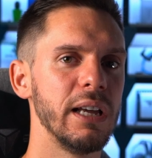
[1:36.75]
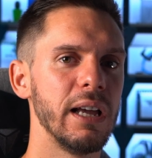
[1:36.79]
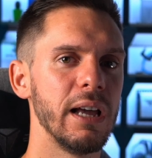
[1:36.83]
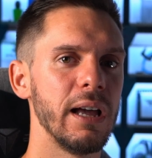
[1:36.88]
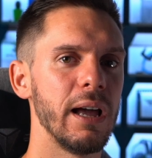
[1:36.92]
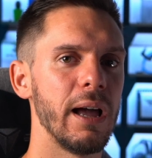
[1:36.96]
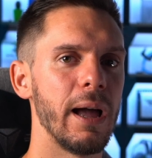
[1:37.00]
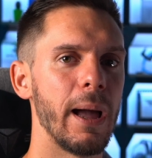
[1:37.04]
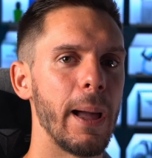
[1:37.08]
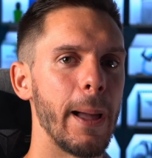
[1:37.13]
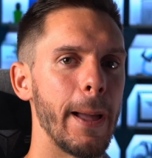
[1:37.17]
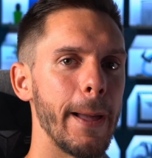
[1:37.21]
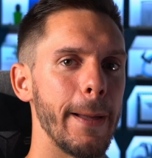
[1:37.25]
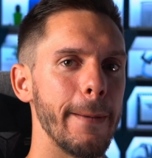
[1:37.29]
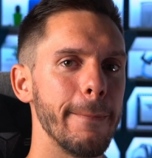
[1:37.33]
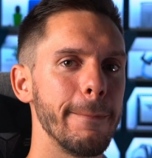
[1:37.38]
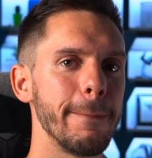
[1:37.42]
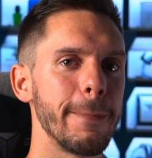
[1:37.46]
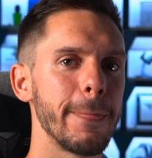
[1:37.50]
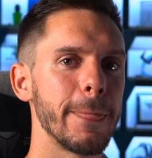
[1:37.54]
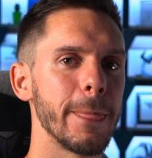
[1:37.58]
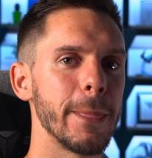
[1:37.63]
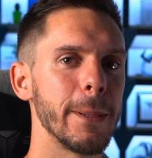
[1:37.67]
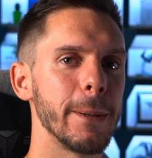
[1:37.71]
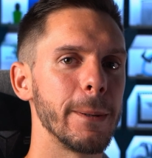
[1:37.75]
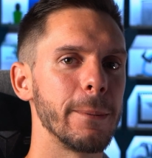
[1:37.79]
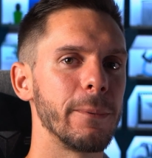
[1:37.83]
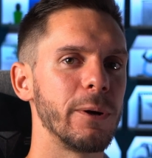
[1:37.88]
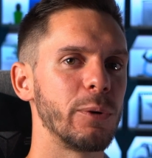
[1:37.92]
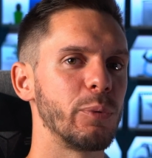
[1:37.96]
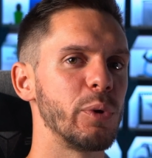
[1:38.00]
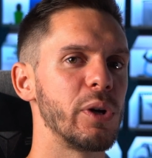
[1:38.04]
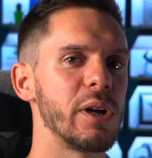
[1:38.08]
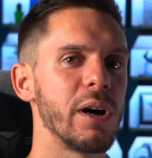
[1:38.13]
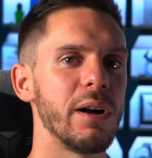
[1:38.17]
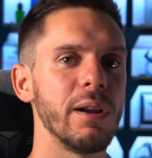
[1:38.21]
what
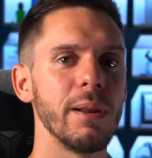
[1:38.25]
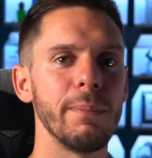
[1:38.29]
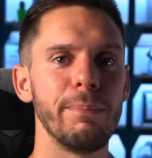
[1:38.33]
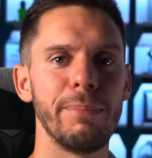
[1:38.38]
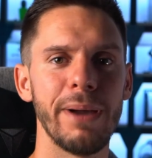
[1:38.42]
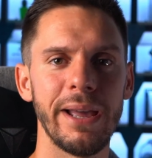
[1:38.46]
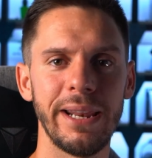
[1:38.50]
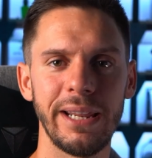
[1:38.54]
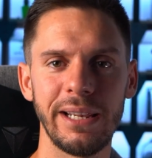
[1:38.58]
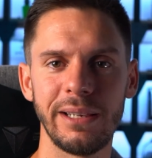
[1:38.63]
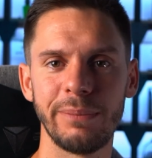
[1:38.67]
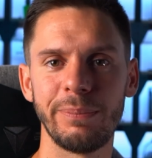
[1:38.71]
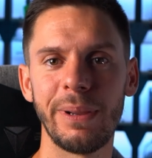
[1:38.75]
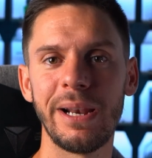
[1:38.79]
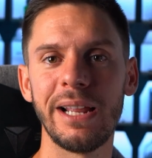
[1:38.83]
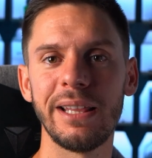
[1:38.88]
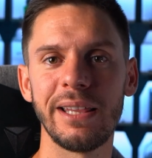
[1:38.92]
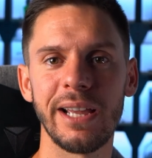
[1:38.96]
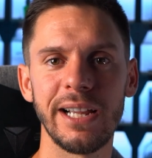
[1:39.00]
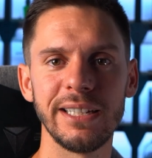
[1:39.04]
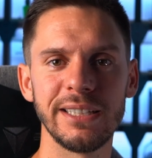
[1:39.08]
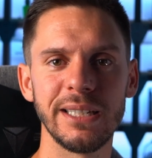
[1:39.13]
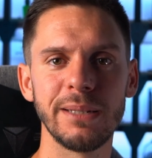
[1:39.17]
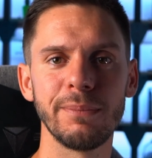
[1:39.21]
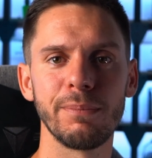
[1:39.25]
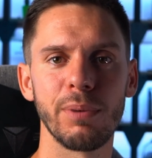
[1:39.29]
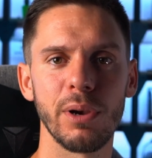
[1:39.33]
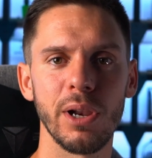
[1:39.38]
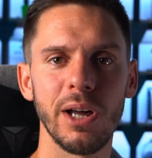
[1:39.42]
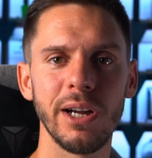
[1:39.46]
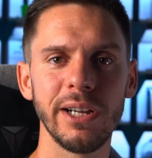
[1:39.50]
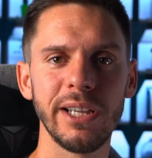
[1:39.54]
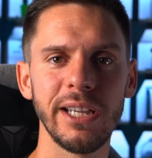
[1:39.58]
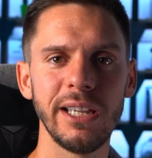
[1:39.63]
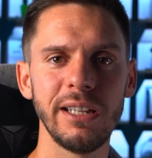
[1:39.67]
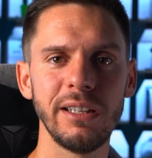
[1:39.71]
we call a palletizing
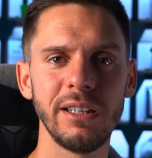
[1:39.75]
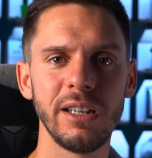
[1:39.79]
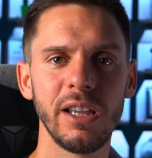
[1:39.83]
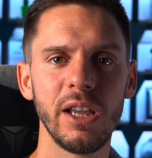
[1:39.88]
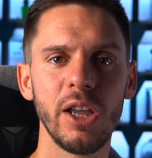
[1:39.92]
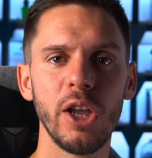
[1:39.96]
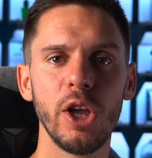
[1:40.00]
plugin